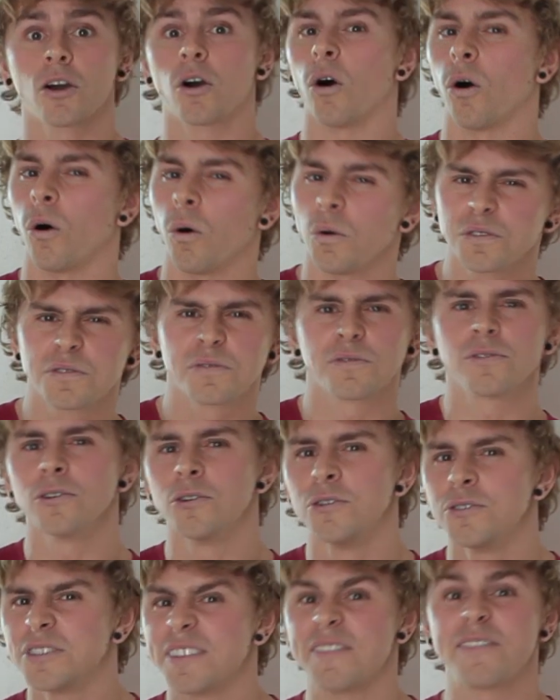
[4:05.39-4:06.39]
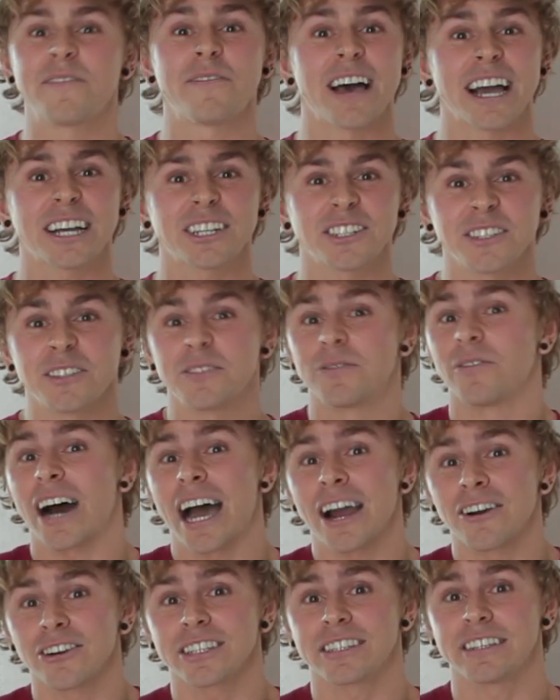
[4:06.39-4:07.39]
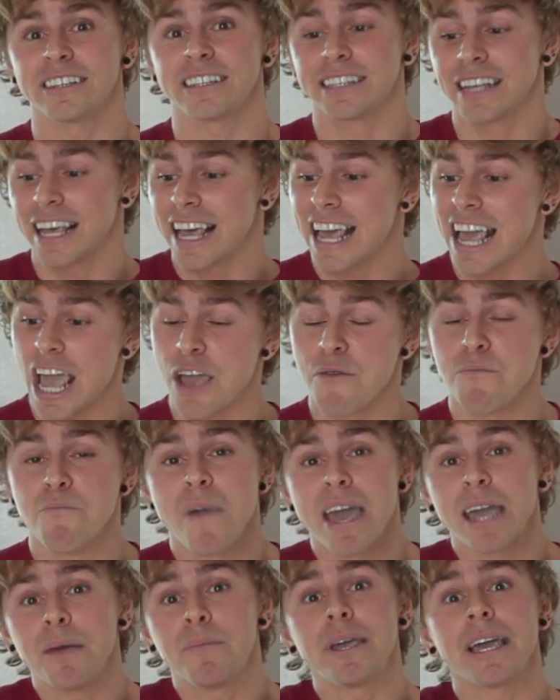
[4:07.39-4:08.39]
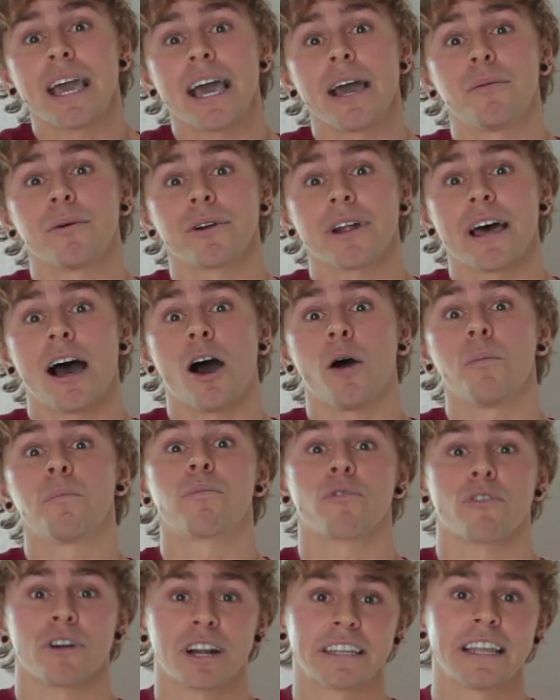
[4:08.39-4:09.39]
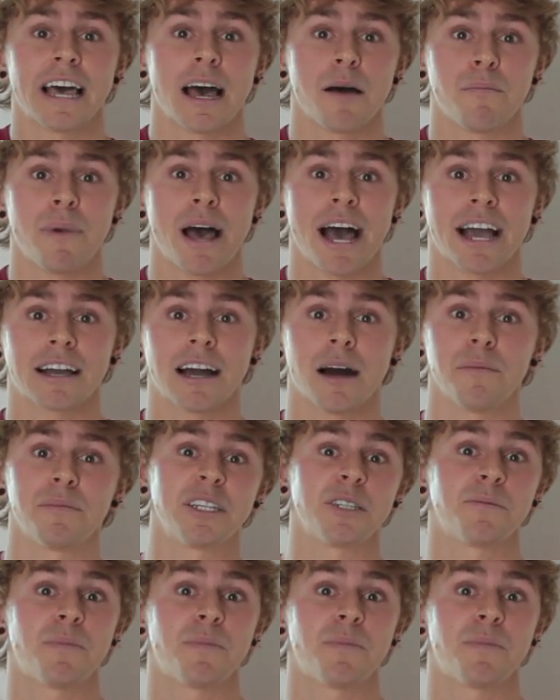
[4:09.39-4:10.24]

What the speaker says: colds, flus, infections, viruses, it may be able to help bring that back up.